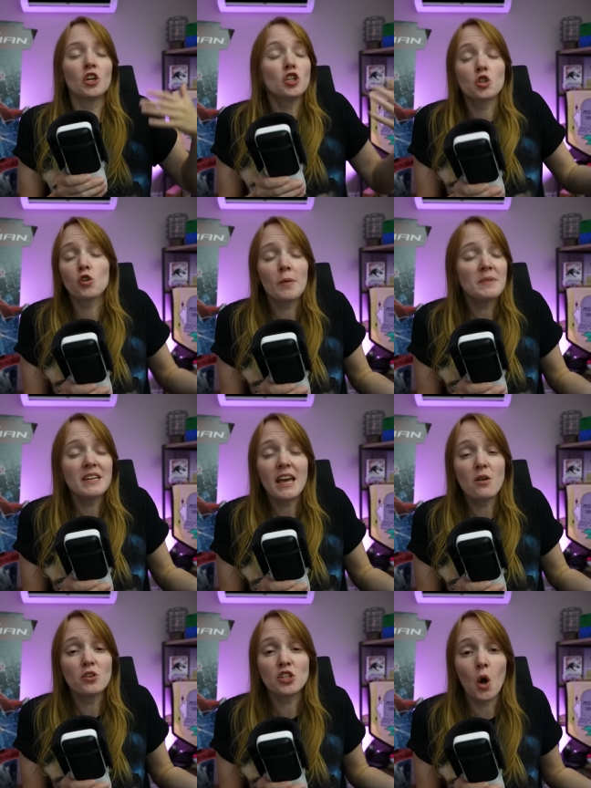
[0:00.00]
to scripting
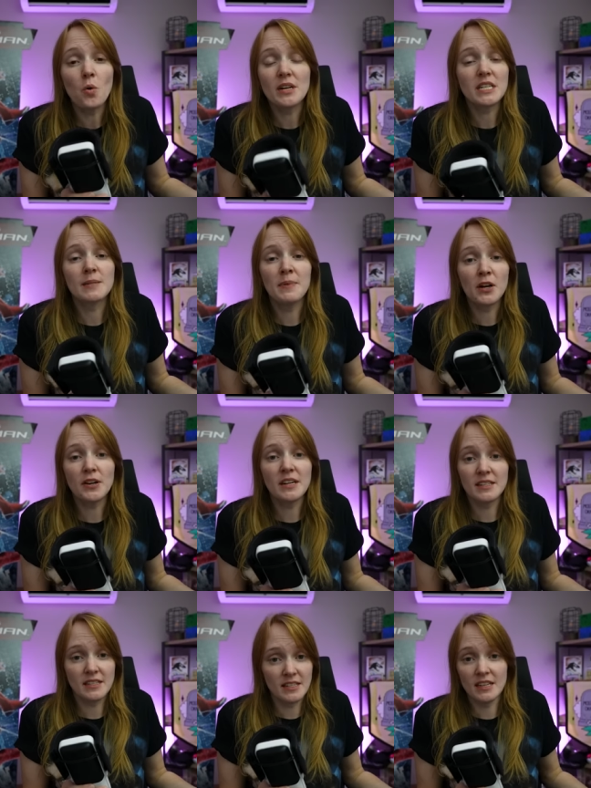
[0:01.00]
out his own
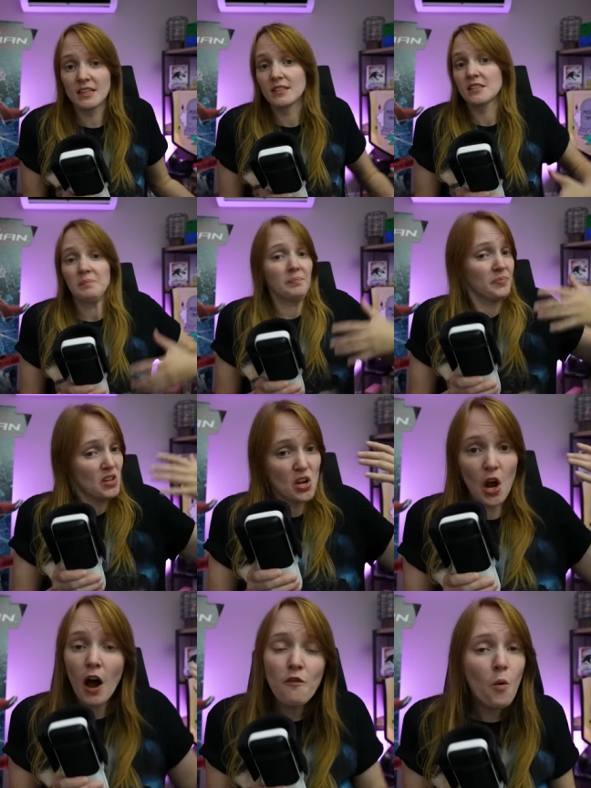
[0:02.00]
experience scenes,
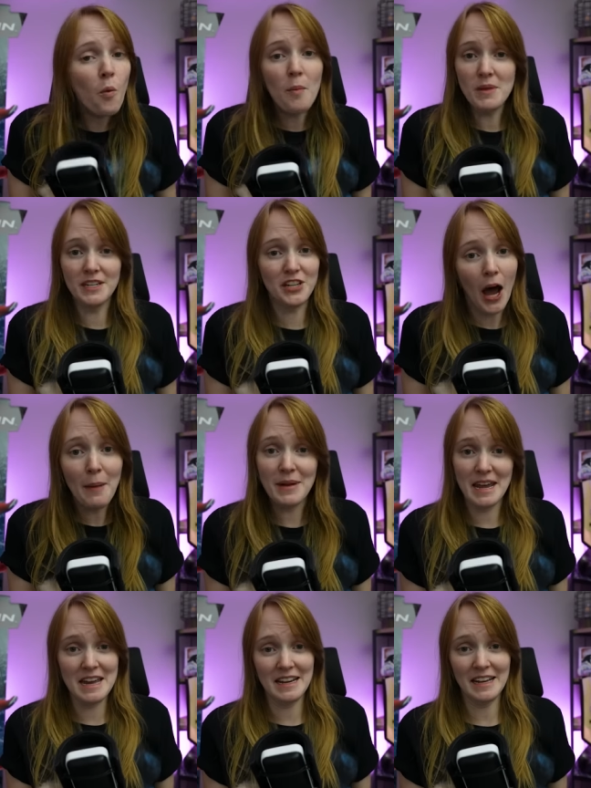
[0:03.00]
of a woman
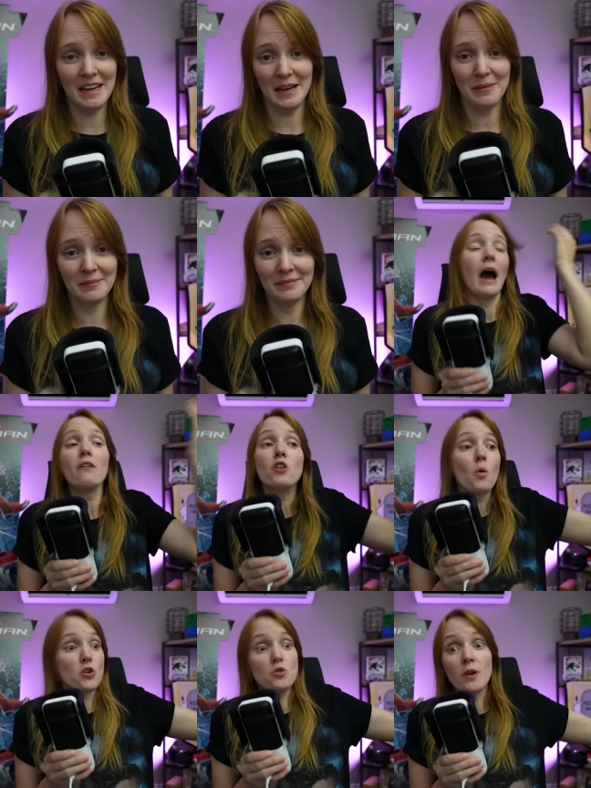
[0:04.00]
dominating him. I don't
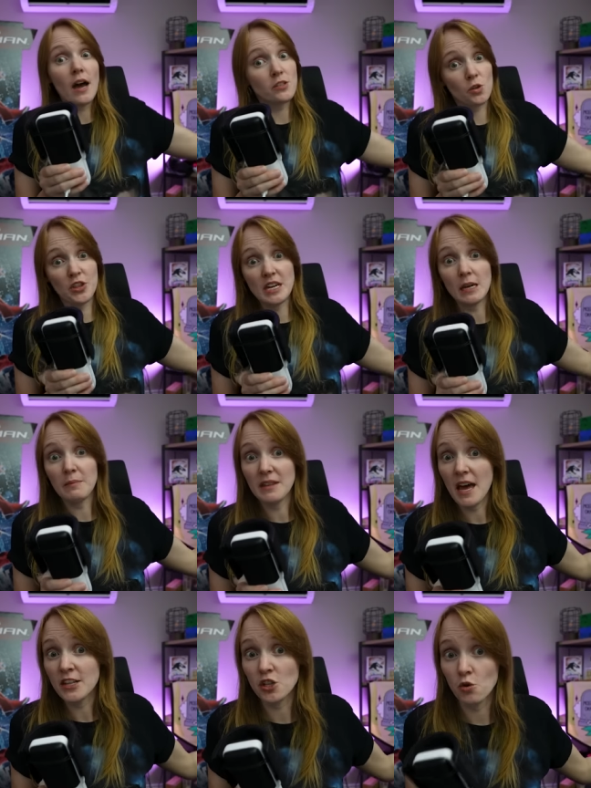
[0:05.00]
know what you guys are thinking, but that's